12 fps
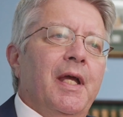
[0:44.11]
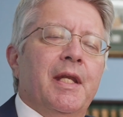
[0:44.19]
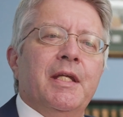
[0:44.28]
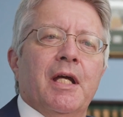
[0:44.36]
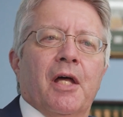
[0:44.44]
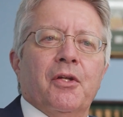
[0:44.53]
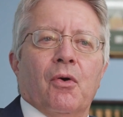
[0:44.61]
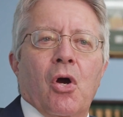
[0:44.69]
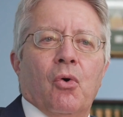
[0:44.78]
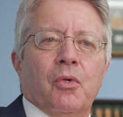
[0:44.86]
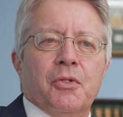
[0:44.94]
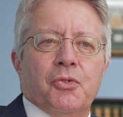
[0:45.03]
and the other
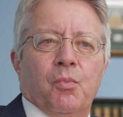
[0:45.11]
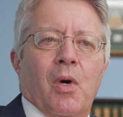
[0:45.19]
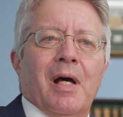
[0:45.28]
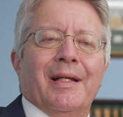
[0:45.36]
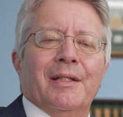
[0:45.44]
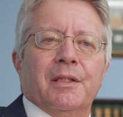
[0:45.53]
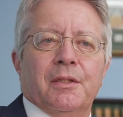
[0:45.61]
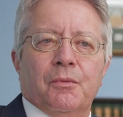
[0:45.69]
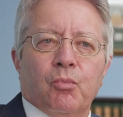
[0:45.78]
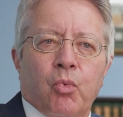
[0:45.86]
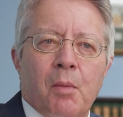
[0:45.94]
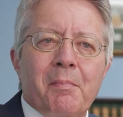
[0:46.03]
owners want to
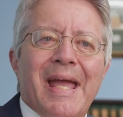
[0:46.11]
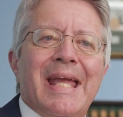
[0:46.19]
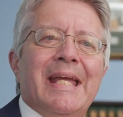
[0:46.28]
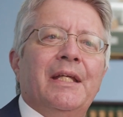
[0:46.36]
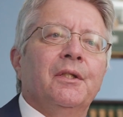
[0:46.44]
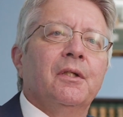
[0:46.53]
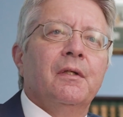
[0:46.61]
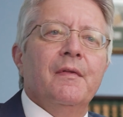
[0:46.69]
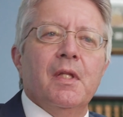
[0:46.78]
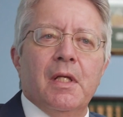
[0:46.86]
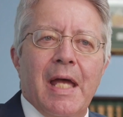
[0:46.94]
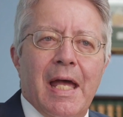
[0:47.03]
remain
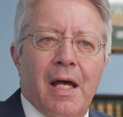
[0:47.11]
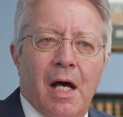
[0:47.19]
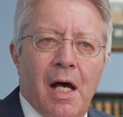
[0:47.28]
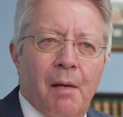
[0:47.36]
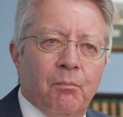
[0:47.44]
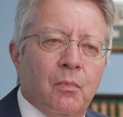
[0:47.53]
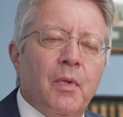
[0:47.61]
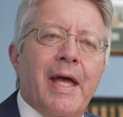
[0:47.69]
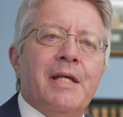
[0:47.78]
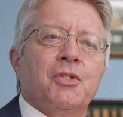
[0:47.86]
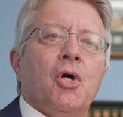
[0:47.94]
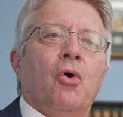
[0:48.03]

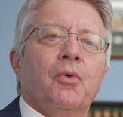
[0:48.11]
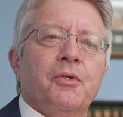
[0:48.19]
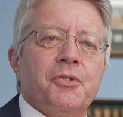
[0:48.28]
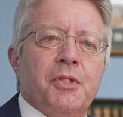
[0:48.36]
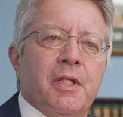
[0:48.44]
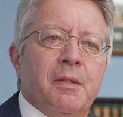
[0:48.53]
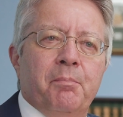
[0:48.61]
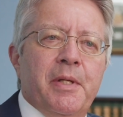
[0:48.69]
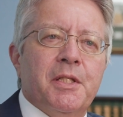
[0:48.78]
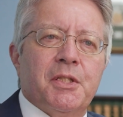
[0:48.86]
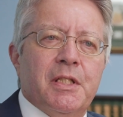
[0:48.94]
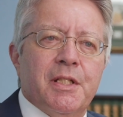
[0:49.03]
as owners of the
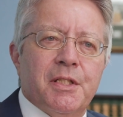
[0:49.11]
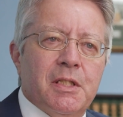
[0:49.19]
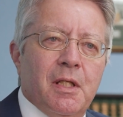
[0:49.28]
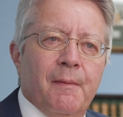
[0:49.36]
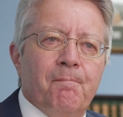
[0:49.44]
business?